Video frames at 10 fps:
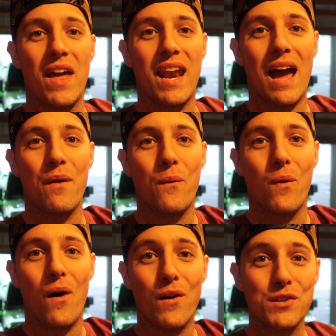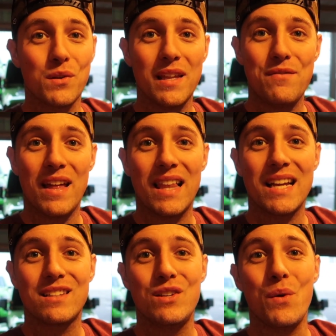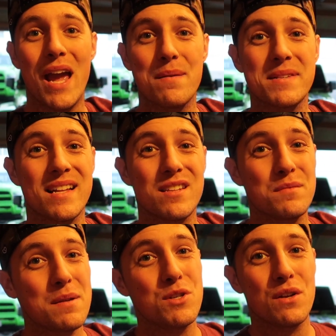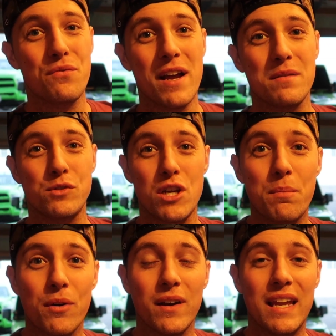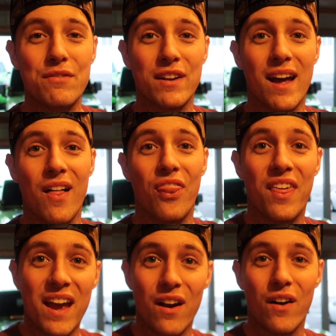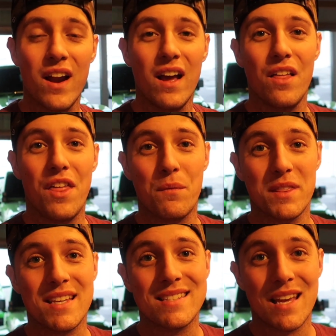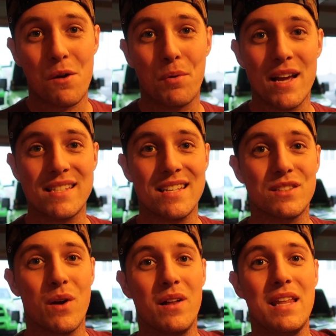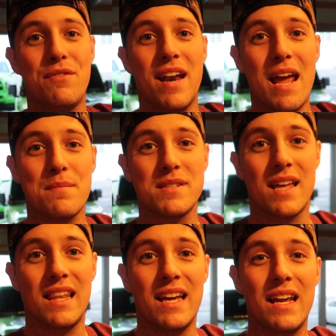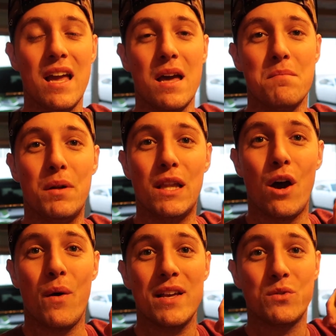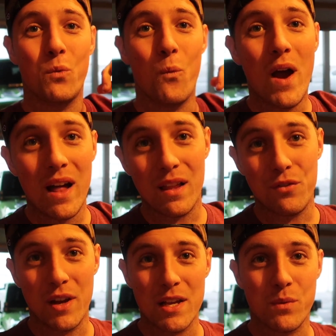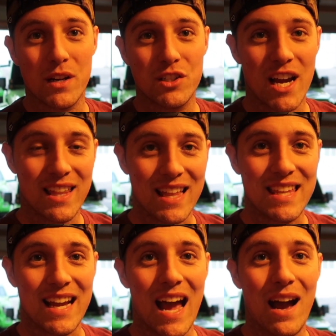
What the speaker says: then I will also leave a link to Amazon. Sometimes you can find them cheaper even on there than what the sale price is, so I'll leave an Amazon link below as well if you guys want to check that thing